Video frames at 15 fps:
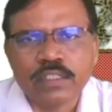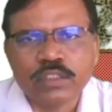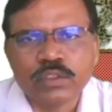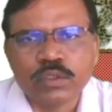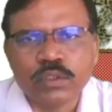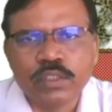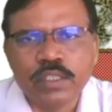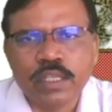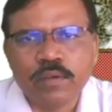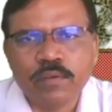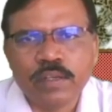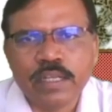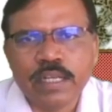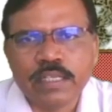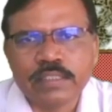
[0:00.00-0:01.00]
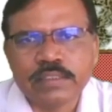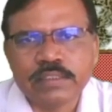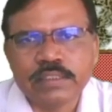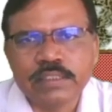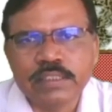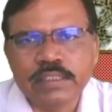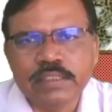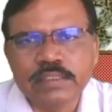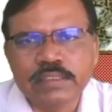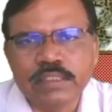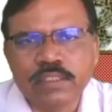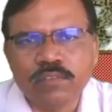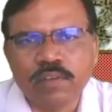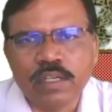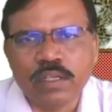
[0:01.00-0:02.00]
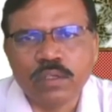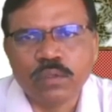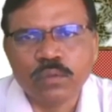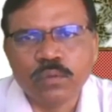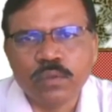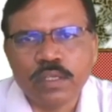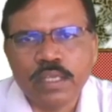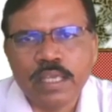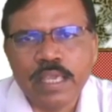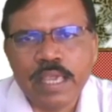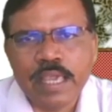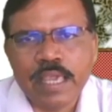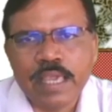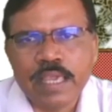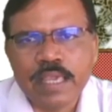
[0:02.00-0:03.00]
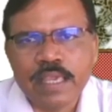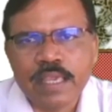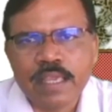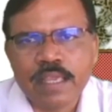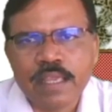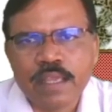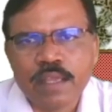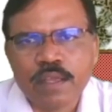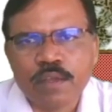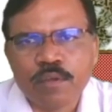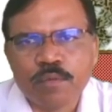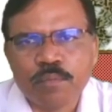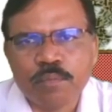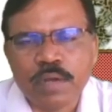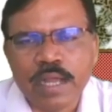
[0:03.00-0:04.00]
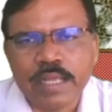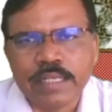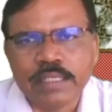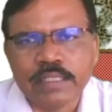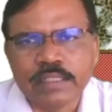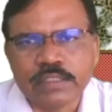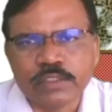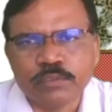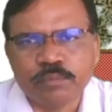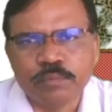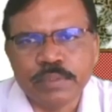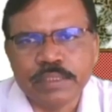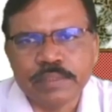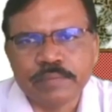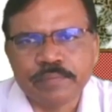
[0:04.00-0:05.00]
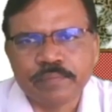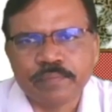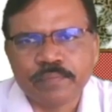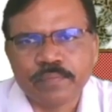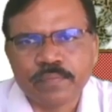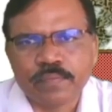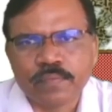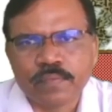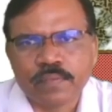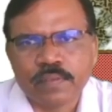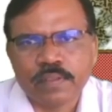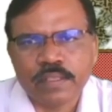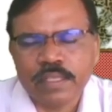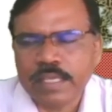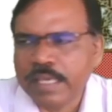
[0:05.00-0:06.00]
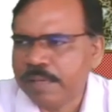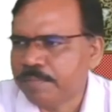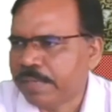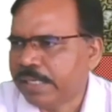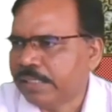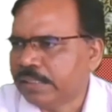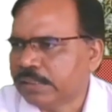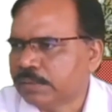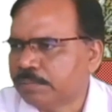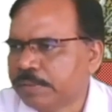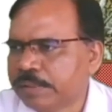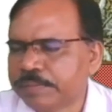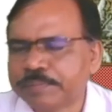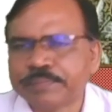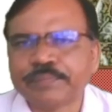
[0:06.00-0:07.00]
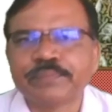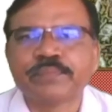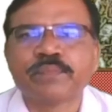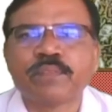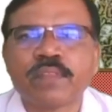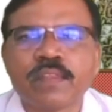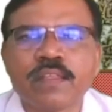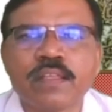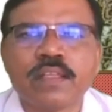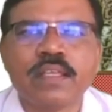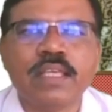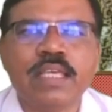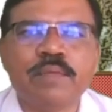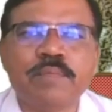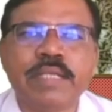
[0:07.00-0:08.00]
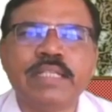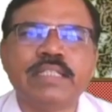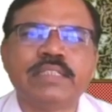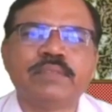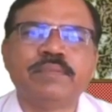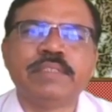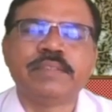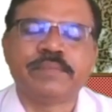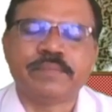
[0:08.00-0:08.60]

So here we will get C is equal to A minus B, A minus B, A minus B.